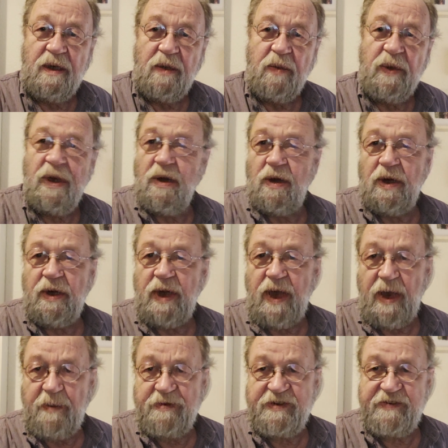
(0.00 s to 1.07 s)
we call it
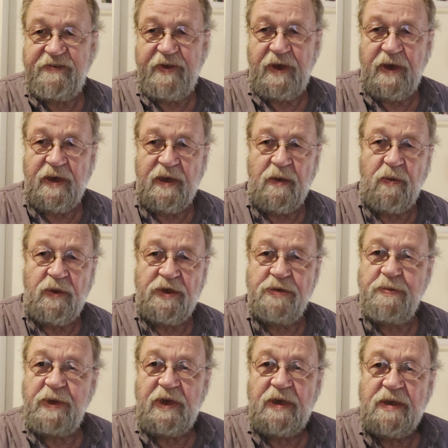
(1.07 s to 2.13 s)
Herbstferien, which
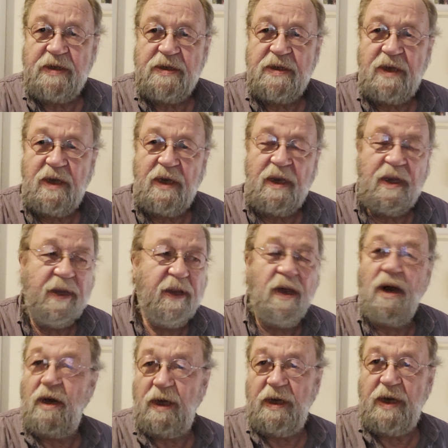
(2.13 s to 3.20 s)
means the
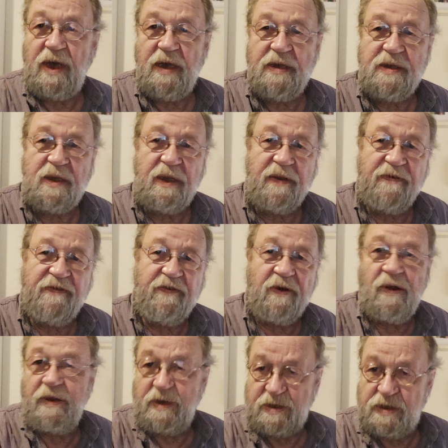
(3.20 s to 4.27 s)
holidays in the
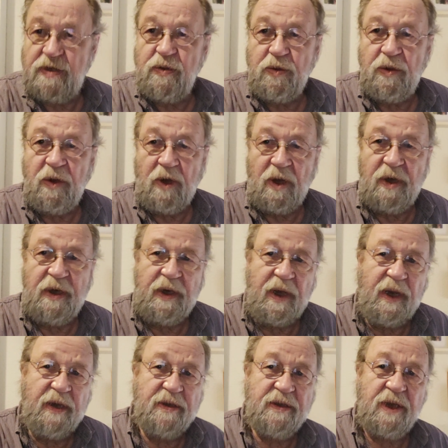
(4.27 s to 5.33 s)
fall, the school
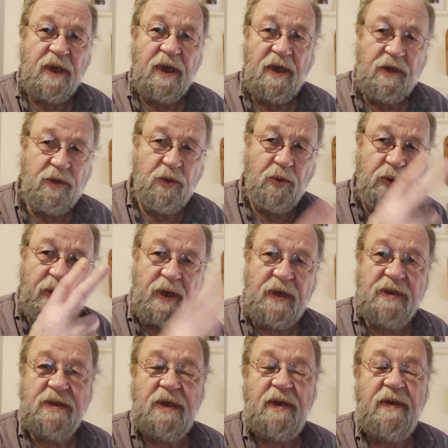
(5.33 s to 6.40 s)
holidays, 2
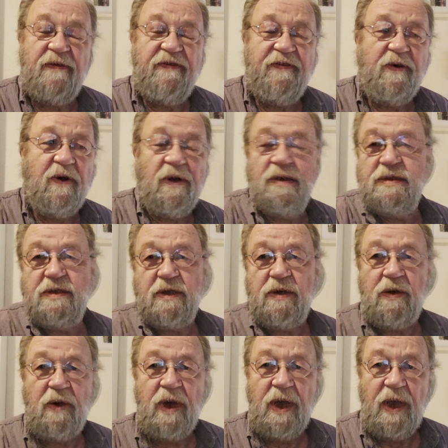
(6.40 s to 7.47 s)
weeks in the fall.
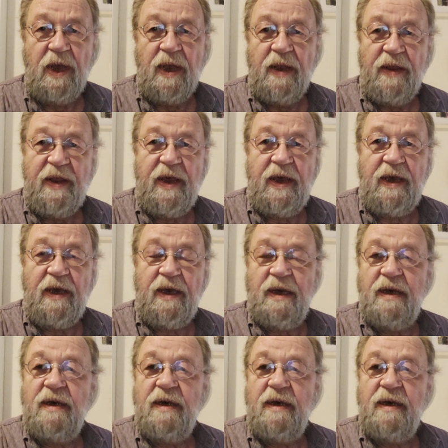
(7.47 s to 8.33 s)
So they